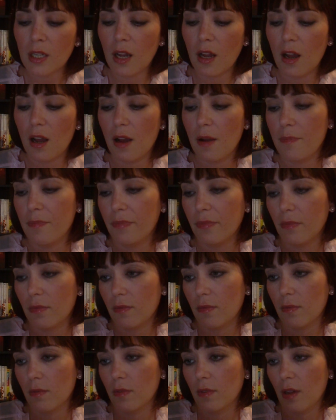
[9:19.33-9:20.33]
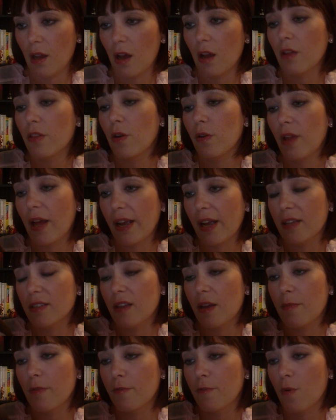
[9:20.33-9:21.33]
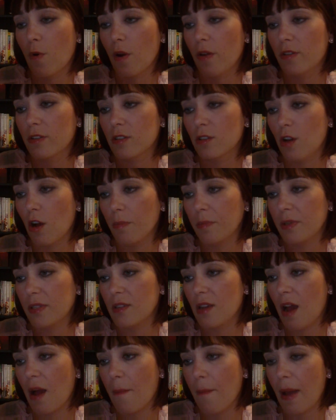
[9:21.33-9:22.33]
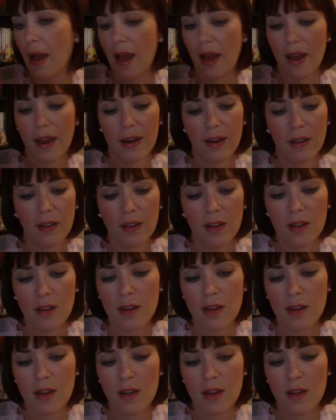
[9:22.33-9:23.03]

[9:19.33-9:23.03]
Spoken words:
Although, like I said before, the sculpt is not bad.